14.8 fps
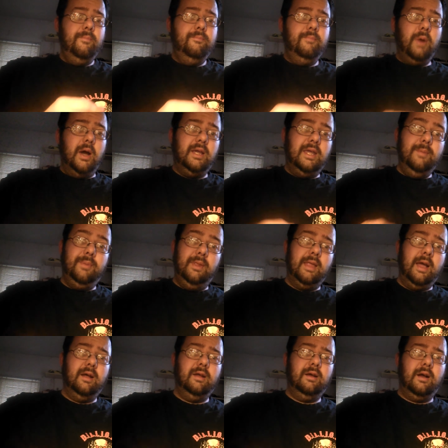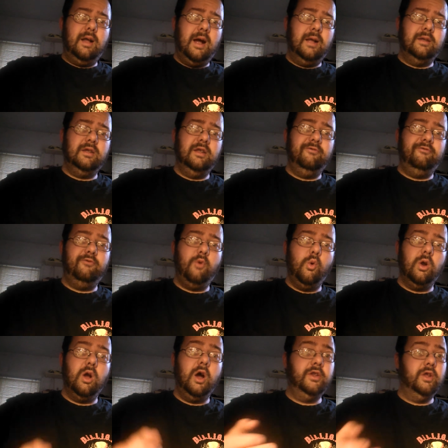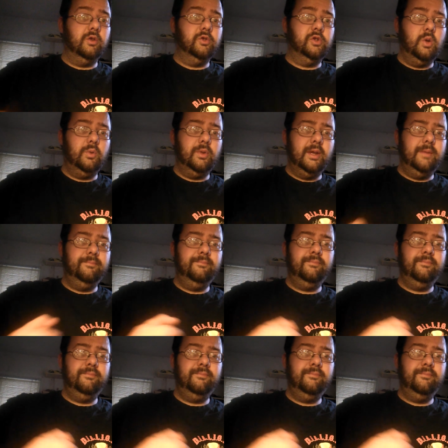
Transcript: but keeping that content for adults only.